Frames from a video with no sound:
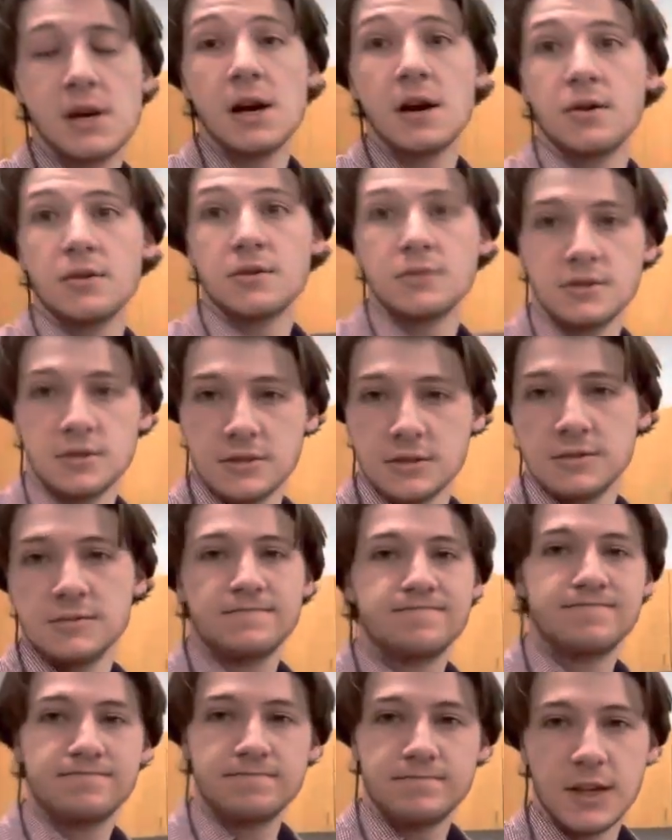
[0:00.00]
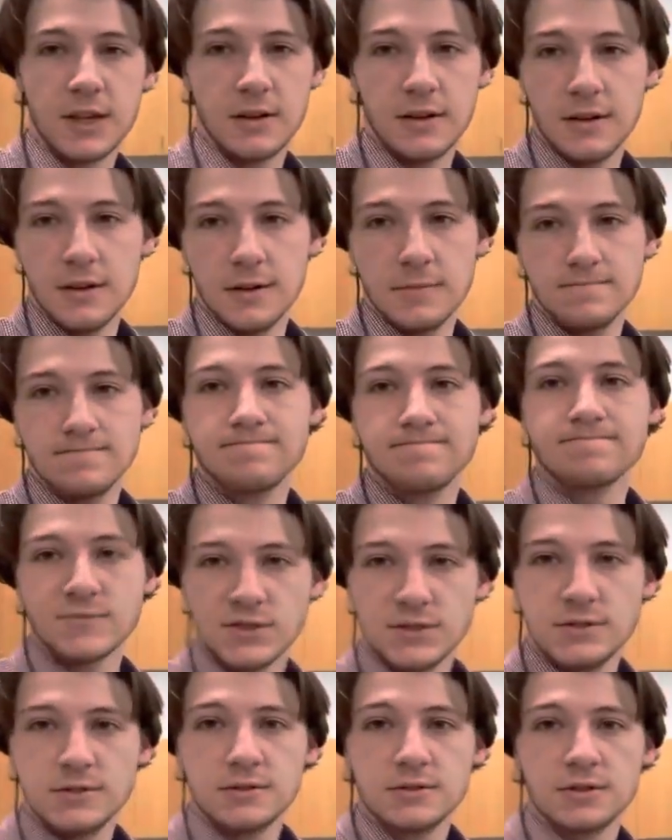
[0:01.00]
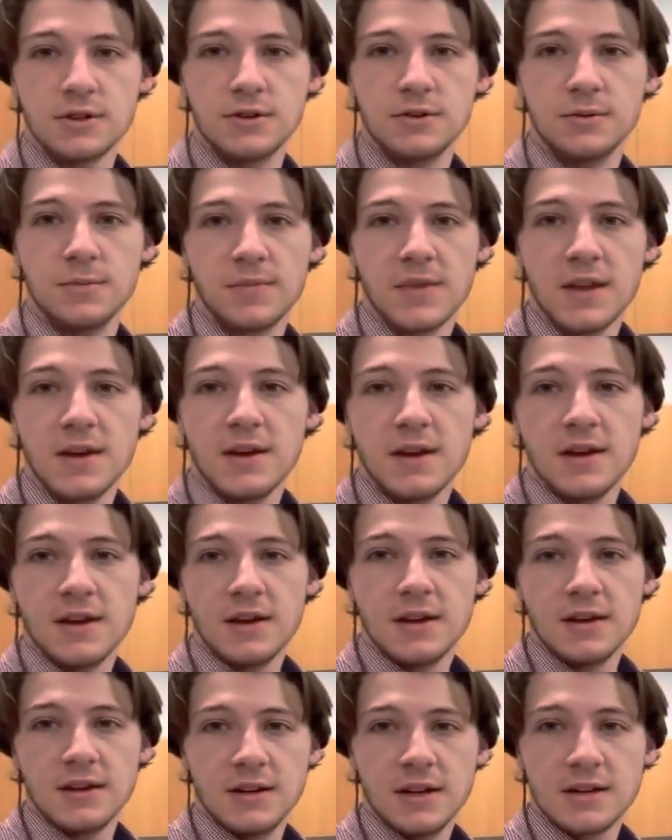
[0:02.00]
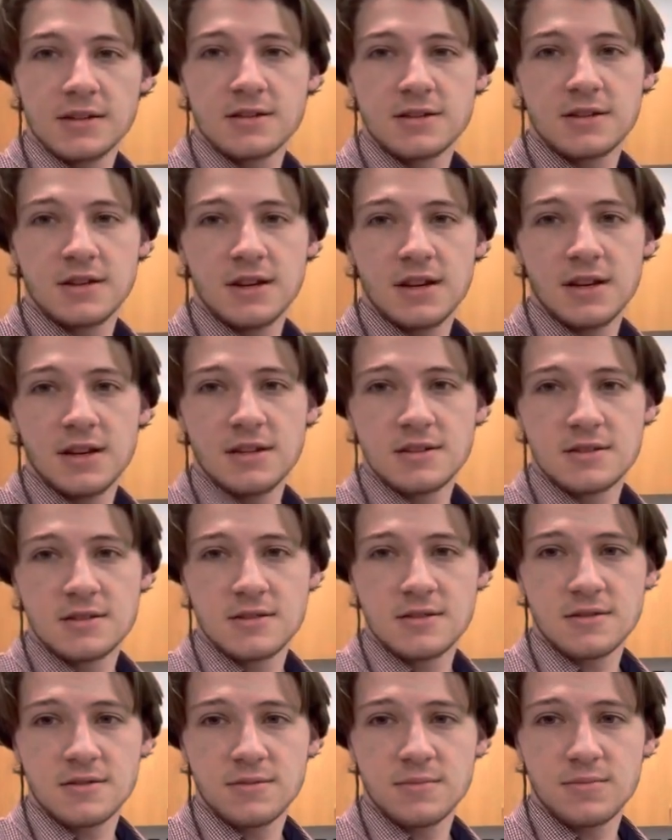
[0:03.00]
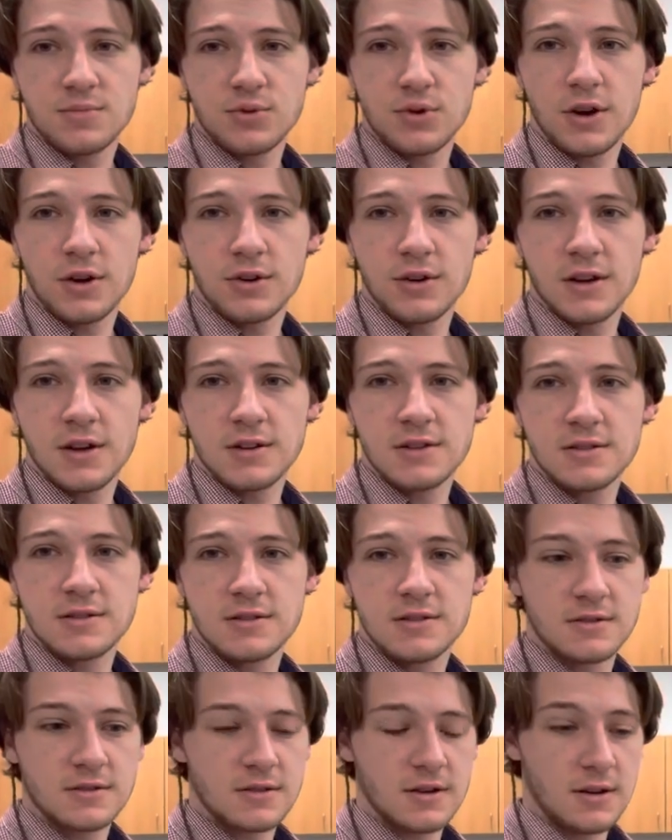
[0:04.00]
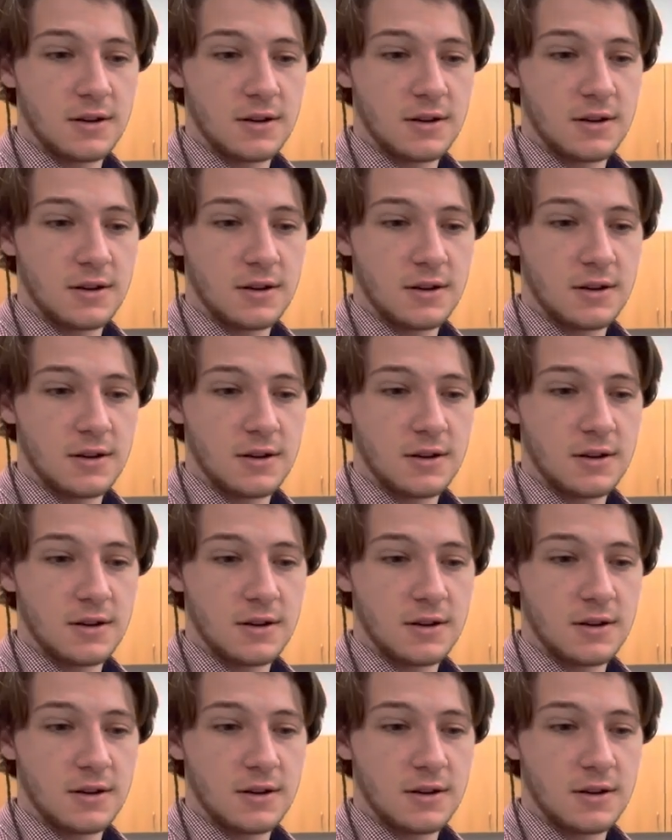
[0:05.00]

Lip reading: hours and then get it done. So that's today's progress.